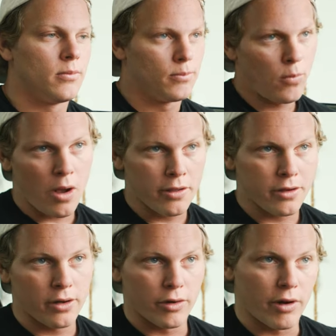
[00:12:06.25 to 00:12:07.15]
Mods
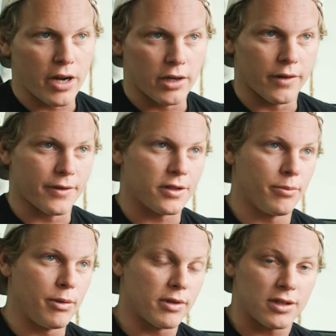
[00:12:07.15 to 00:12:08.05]
are a gray area for some
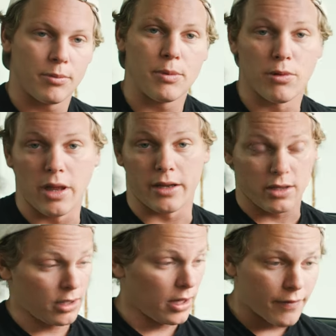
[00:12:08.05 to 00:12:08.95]
people because some people are like,
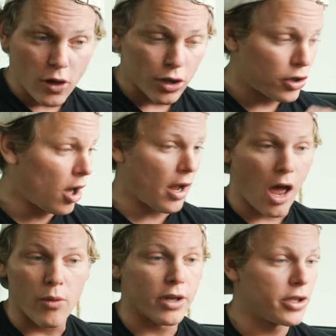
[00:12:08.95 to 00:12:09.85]
leave the car stock. I
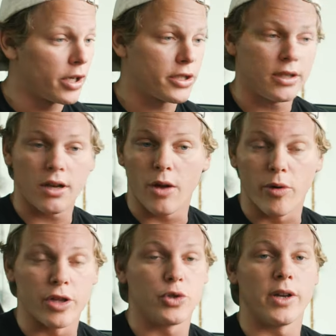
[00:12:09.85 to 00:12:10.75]
don't want to touch it. I
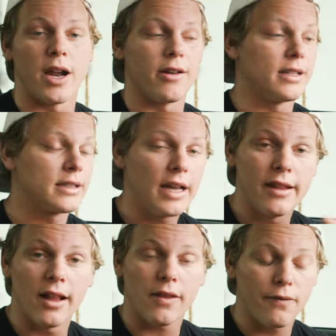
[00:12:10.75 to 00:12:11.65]
want to enjoy how it is, and
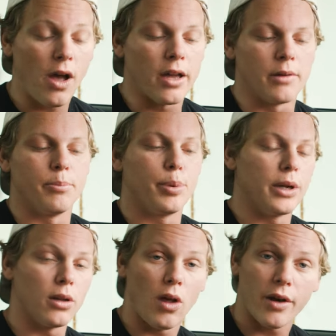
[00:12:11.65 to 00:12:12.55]
that's fine. But
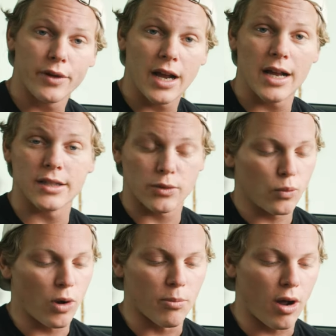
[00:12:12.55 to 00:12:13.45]
a lot of you guys
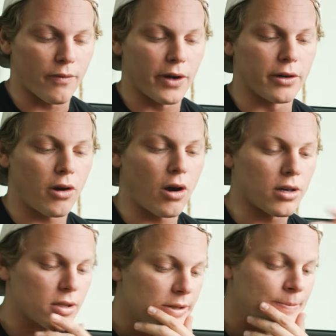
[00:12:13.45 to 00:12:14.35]
want to modify your
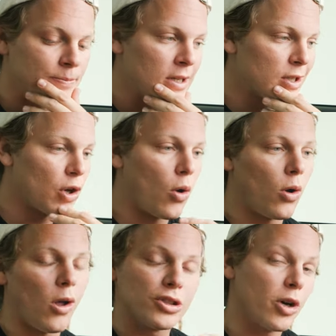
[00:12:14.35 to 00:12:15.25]
cars. So
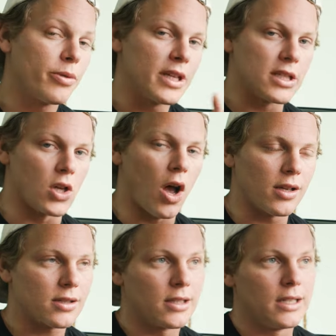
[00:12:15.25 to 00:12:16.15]
I'll start with
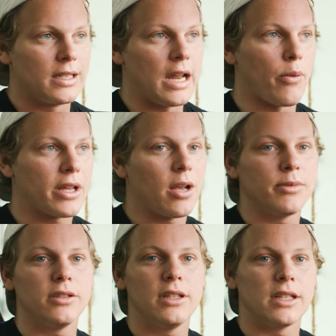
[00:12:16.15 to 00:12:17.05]
exhaust. Now, when it
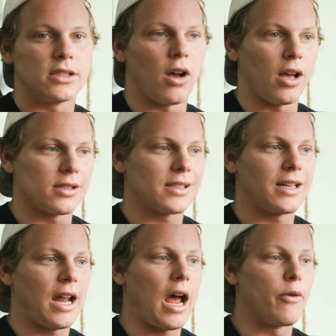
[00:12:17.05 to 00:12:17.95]
comes to the exhaust,
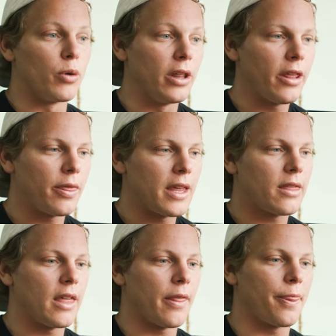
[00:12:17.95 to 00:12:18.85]
I really
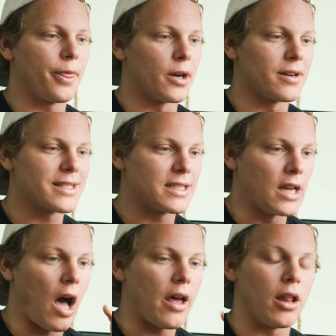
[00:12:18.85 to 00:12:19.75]
think that there is
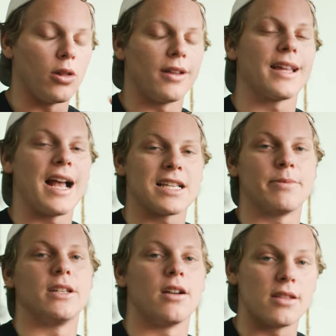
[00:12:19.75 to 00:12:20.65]
not a lot that has to
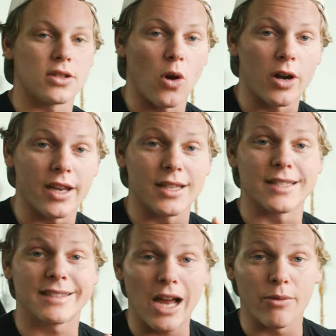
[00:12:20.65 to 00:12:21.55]
be done to this car to get it to
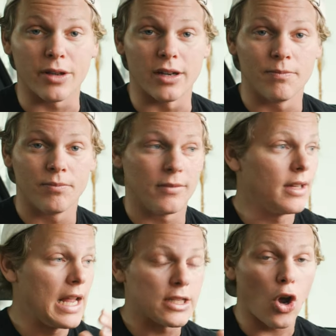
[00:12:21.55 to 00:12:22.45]
sound good.
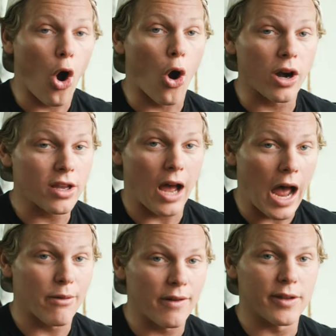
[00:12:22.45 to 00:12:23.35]
It's already a
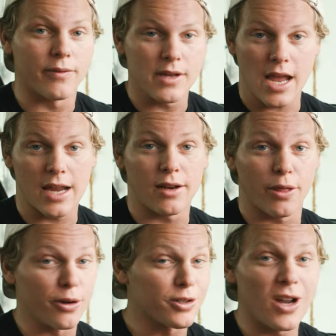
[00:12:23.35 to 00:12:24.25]
high revving V8.
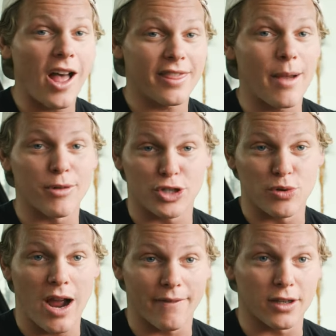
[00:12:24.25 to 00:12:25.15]
There's not that much you
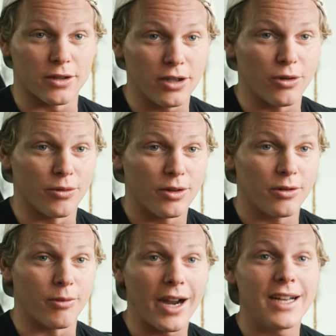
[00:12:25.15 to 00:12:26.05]
have to do,
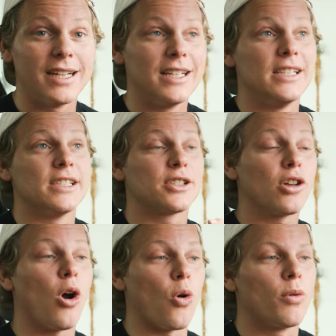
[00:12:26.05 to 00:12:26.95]
right?
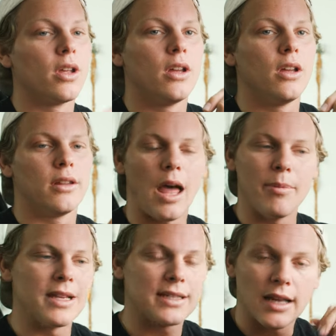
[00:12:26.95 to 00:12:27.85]
So, that
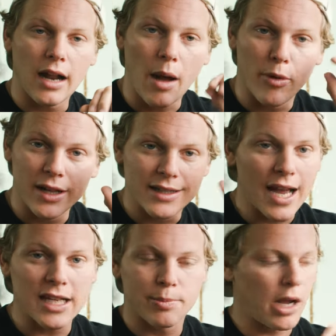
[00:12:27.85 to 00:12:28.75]
being said, I'm running
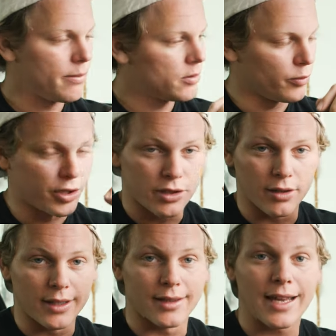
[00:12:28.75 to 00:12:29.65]
test pipes, which
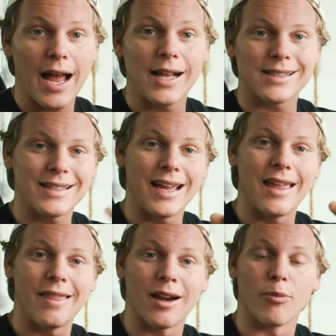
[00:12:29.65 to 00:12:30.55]
delete the cats,
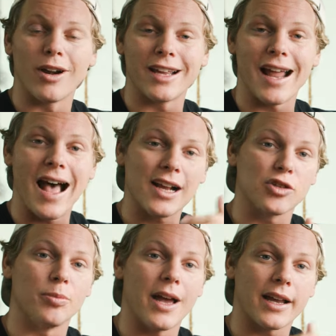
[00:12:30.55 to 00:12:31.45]
and then I'm running an
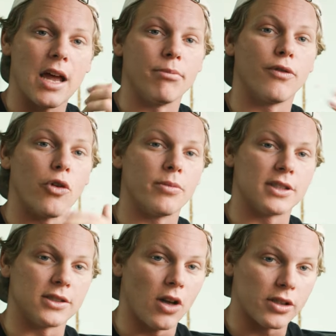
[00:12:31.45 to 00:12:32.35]
axle back and performance
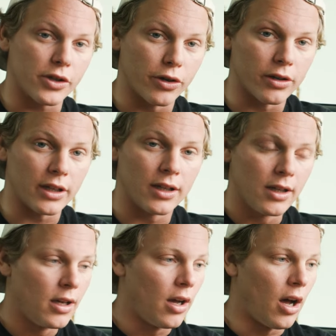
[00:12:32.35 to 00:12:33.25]
exhaust currently.
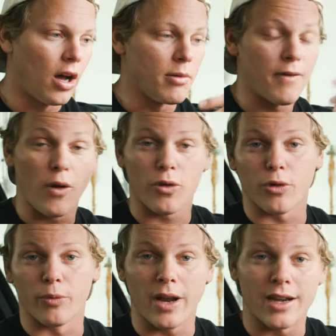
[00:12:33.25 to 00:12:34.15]
Um, I've also
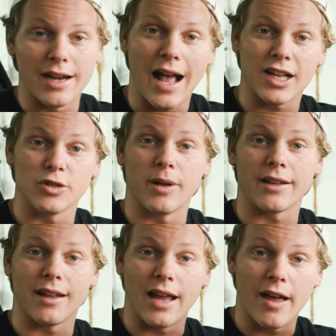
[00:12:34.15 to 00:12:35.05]
ran an axle back
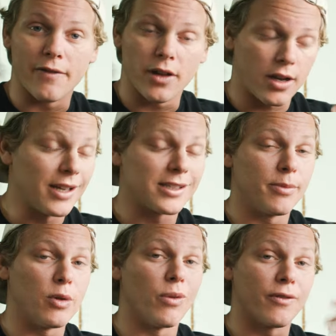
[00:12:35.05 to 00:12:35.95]
that I have a custom
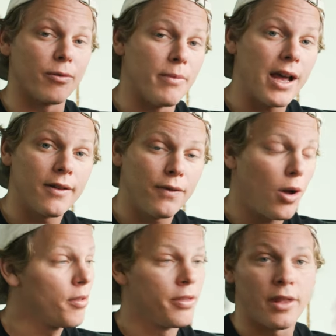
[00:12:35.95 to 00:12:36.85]
made one from
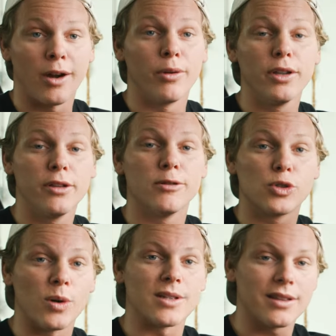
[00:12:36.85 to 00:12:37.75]
Magnaflow that I really do
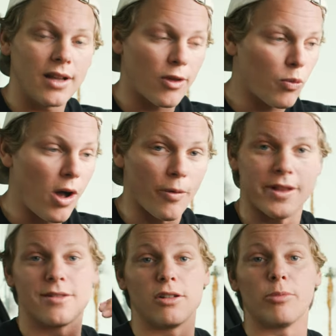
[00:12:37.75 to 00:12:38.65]
enjoy as well.
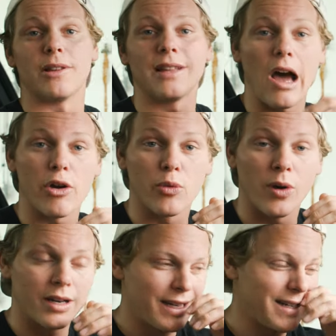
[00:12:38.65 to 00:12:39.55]
That's a little bit louder
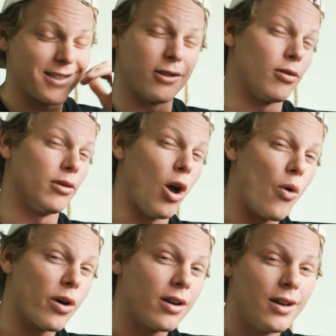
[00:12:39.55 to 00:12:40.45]
one. It's a little
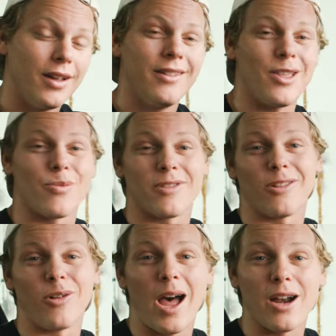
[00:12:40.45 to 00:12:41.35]
lower. This one's a
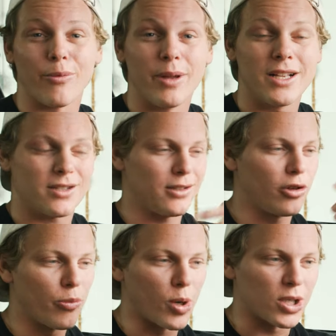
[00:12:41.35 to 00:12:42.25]
little higher pitched, a
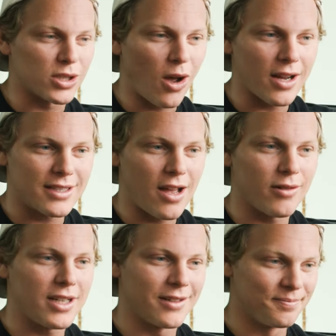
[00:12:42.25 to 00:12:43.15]
little more exotic
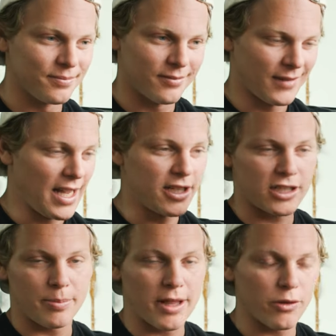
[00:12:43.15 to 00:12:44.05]
sounding. It just
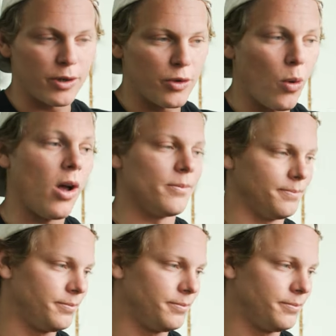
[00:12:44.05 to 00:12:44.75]
depends on what you want.